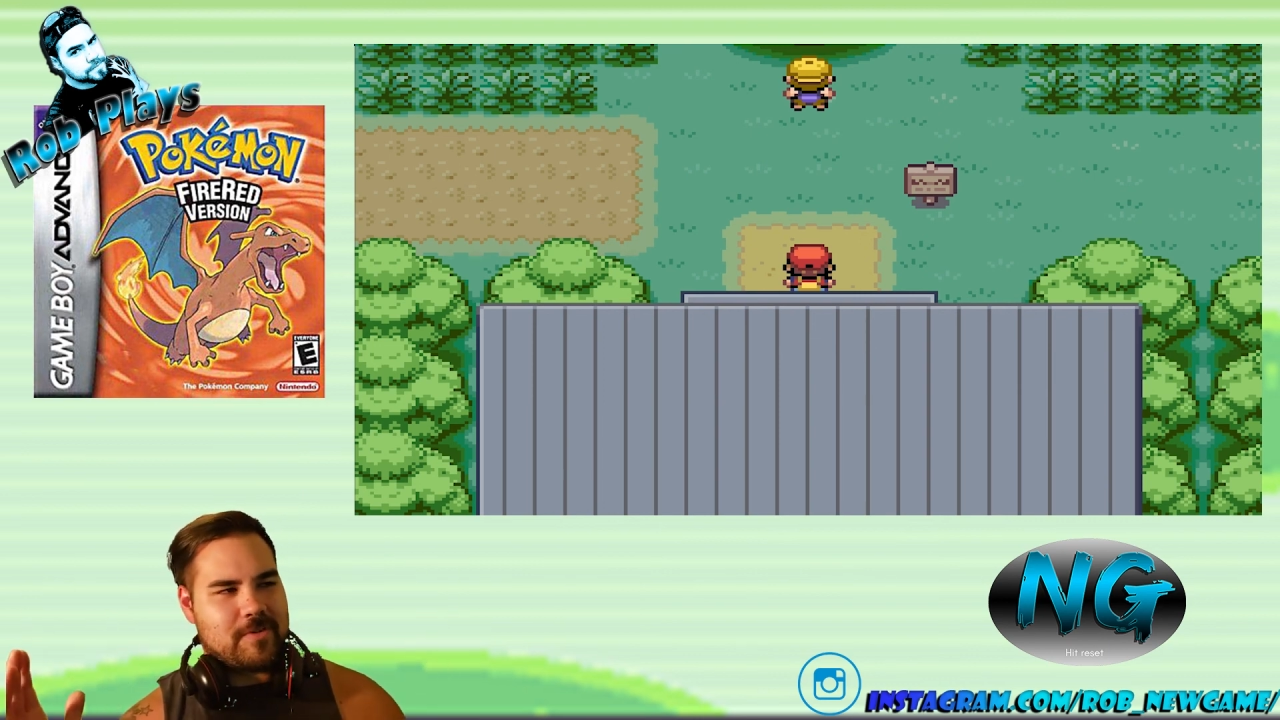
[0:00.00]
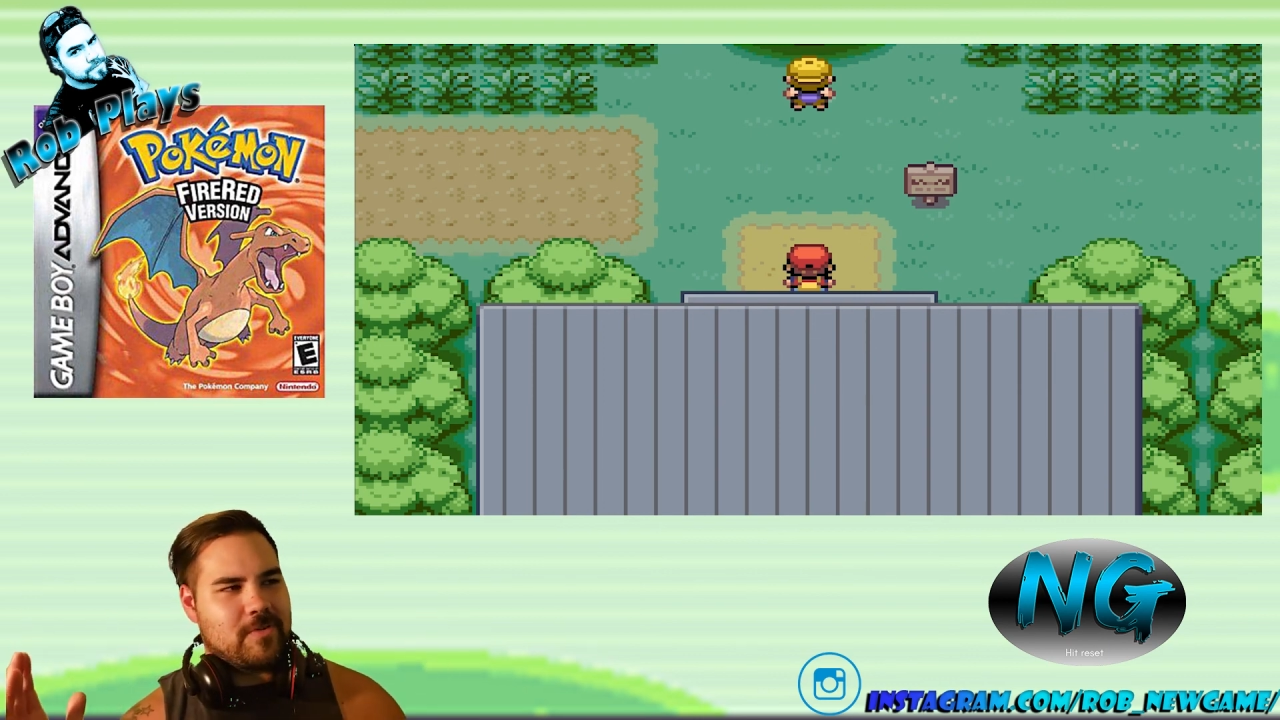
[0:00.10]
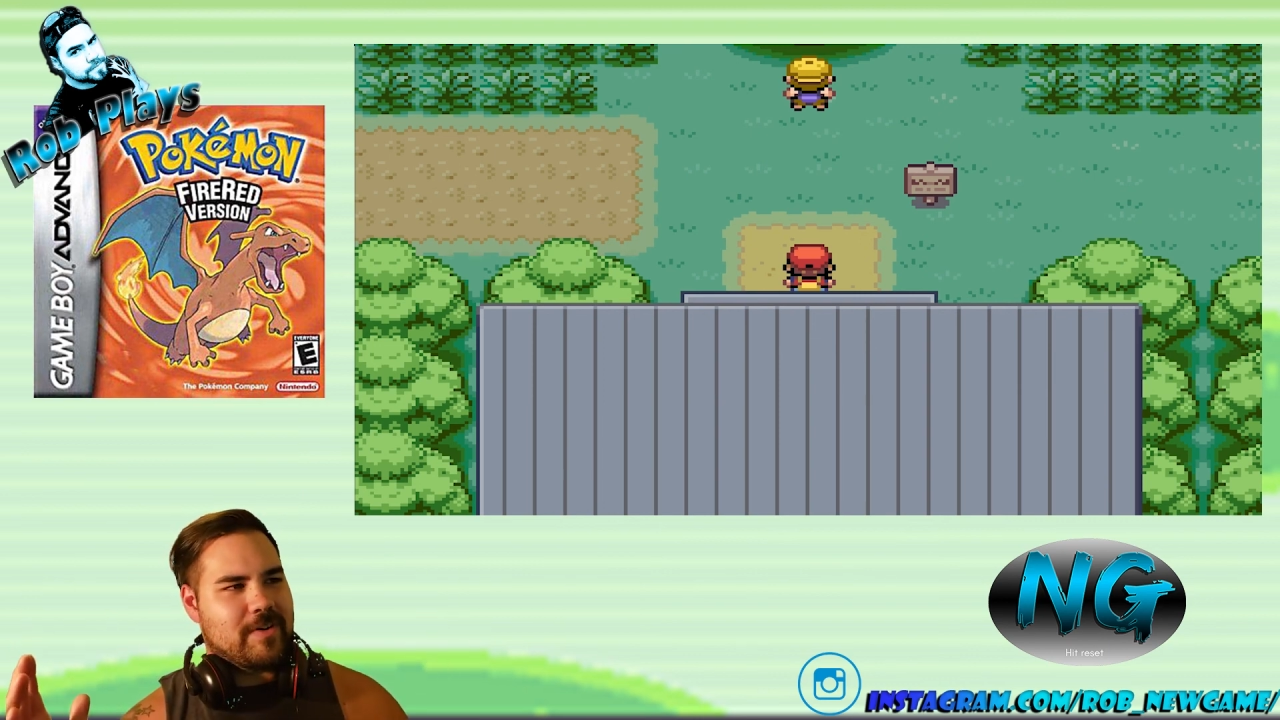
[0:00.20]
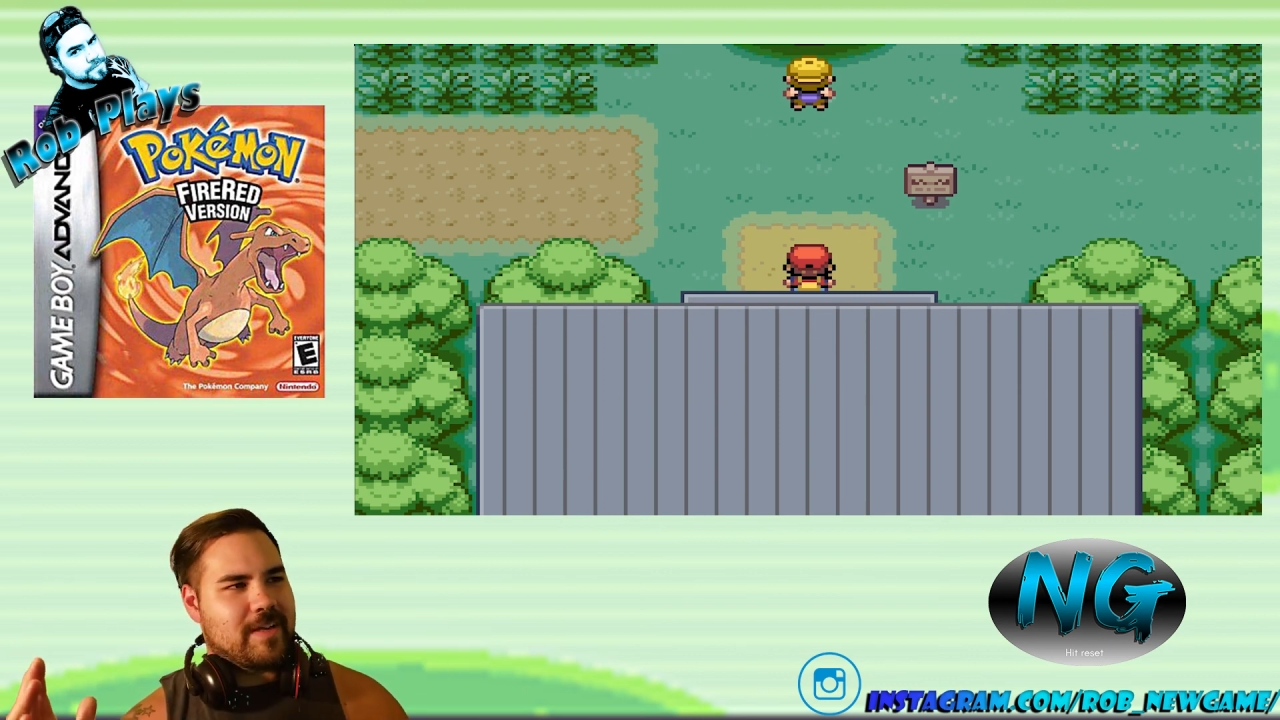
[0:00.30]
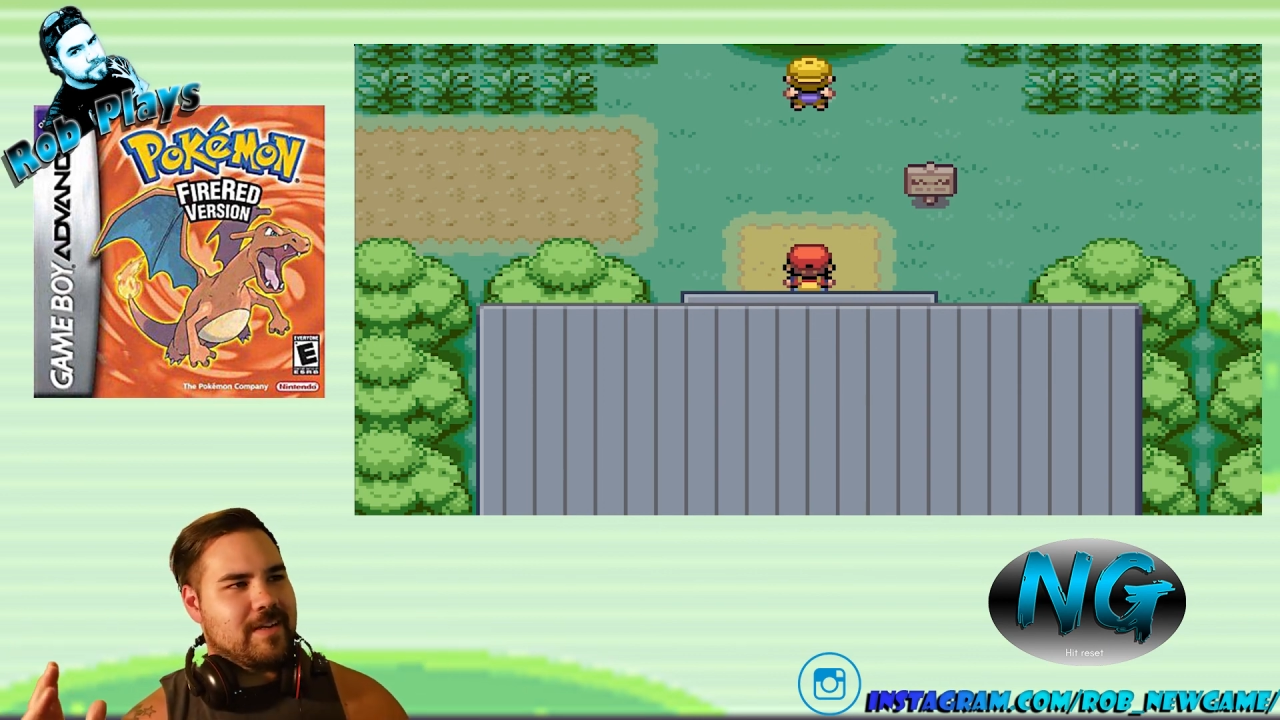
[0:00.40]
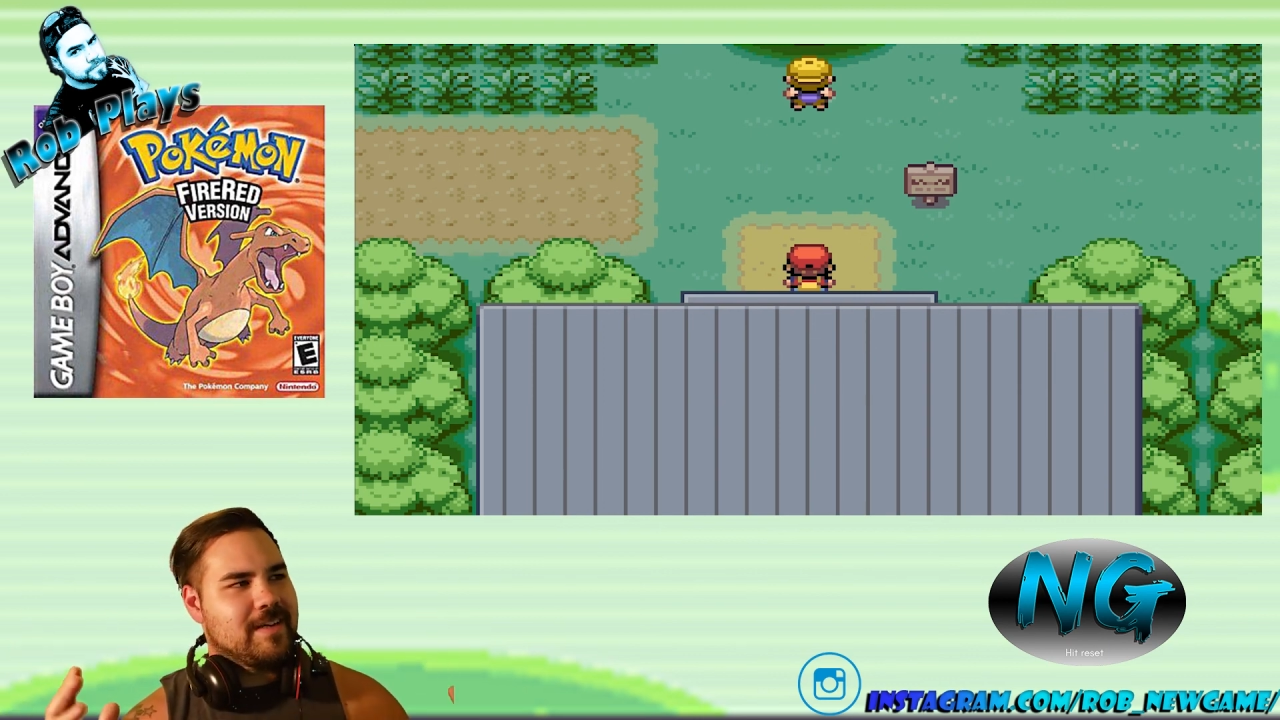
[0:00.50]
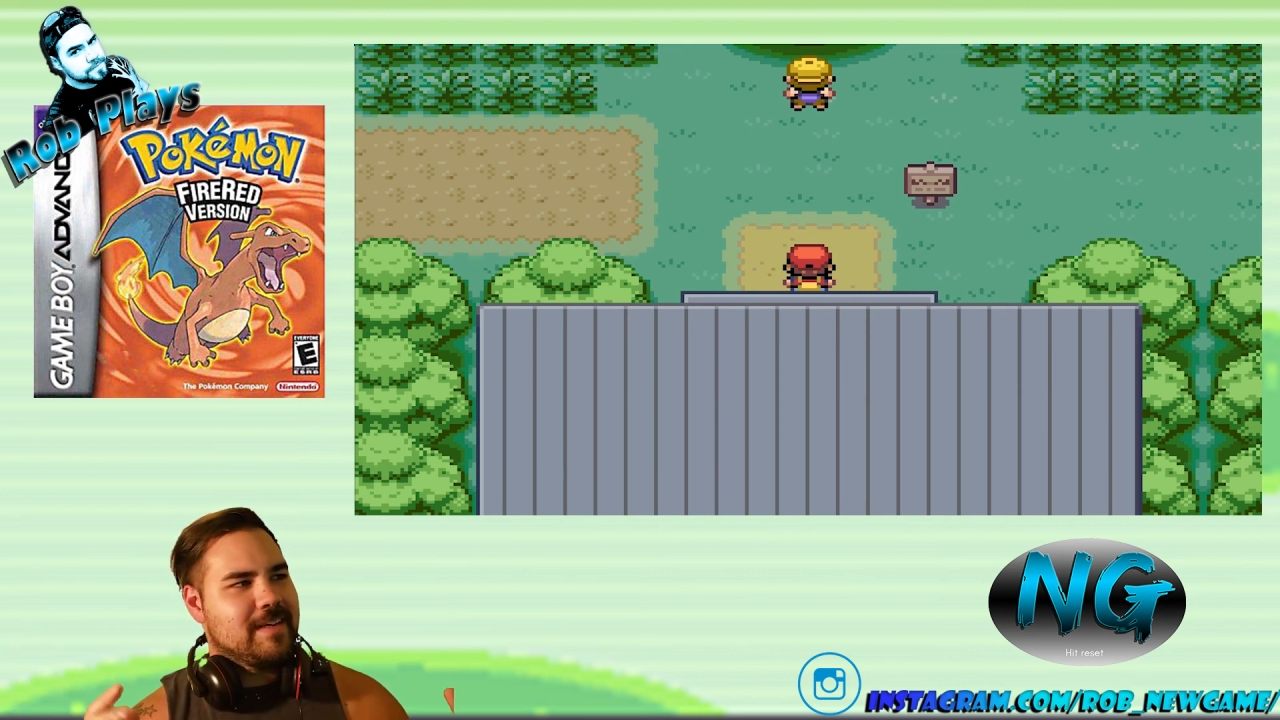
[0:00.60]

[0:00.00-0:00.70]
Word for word: recording it,